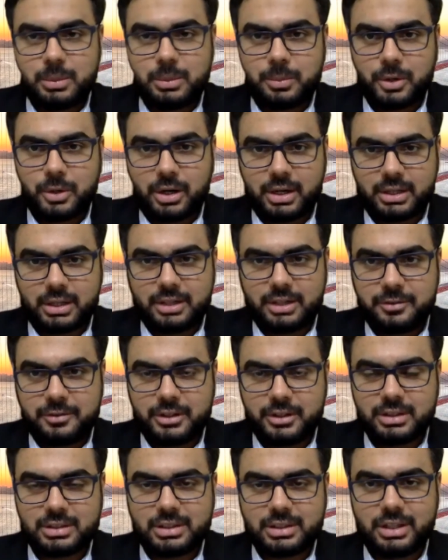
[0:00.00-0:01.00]
product
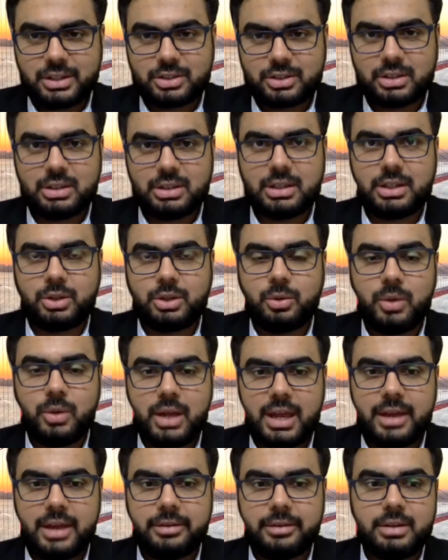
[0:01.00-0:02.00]
differentiation that you
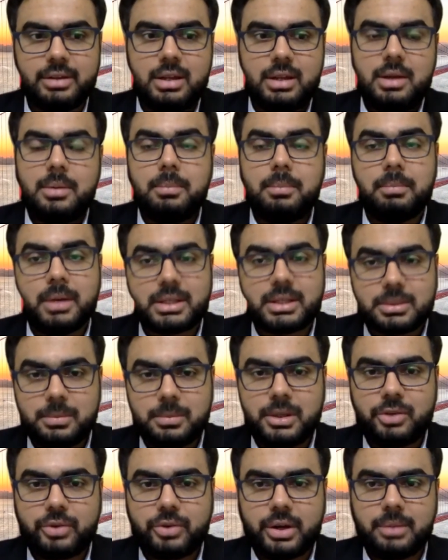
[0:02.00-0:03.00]
have must
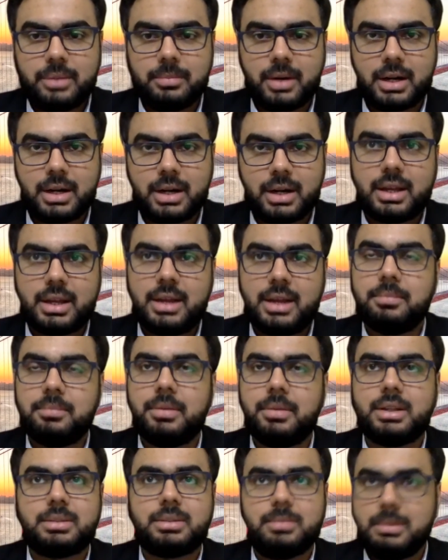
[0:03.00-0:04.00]
be trademarked and
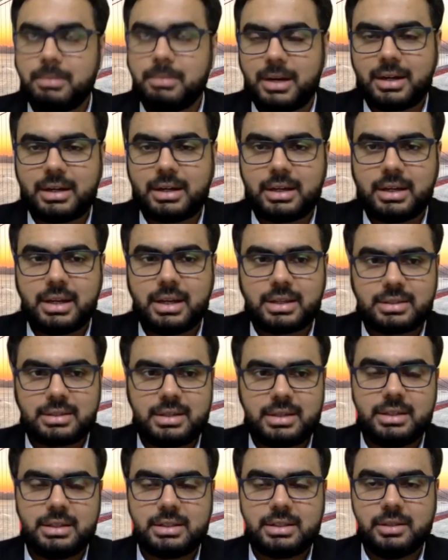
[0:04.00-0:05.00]
must be marketed
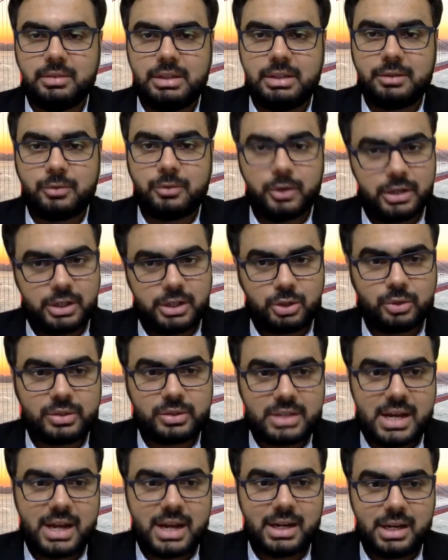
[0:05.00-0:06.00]
extensively for it to
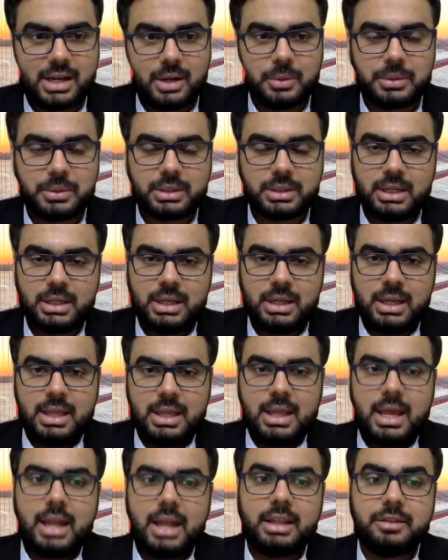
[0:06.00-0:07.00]
stand out.
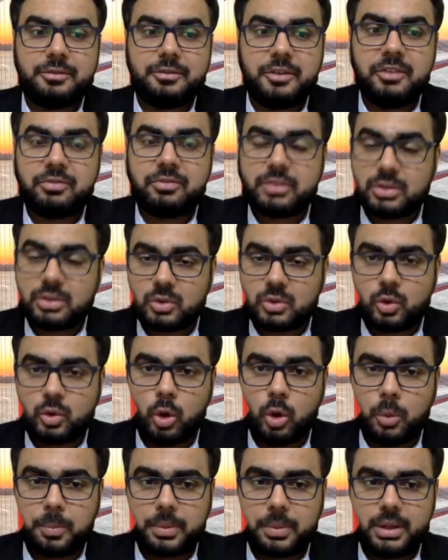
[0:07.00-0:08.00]
And the fifth
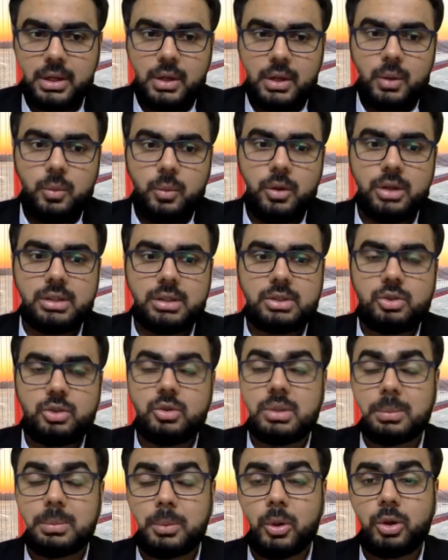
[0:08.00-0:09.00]
scope was to
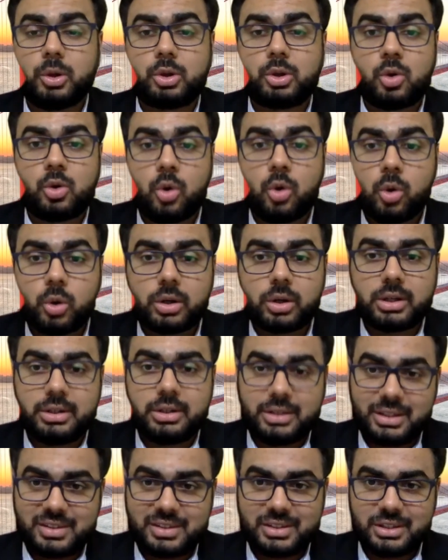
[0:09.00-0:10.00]
support core
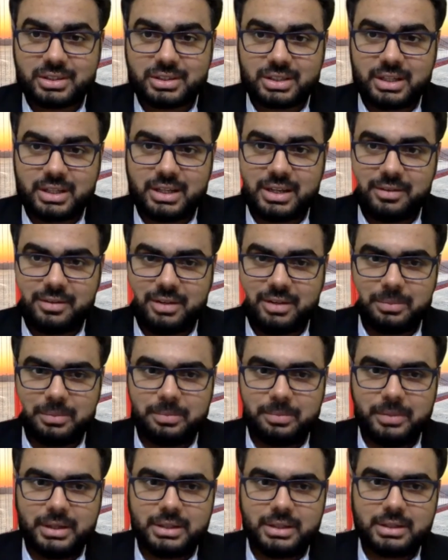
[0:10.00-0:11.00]
research and
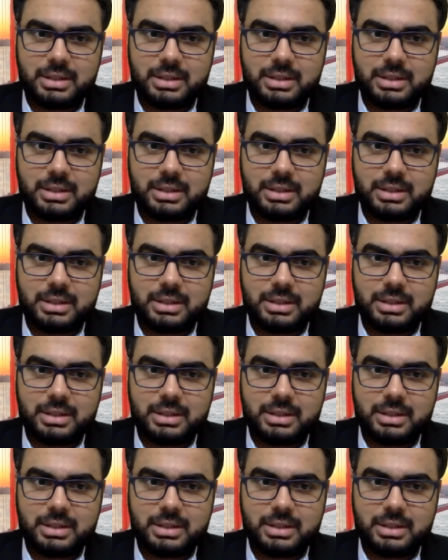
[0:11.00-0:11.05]
development.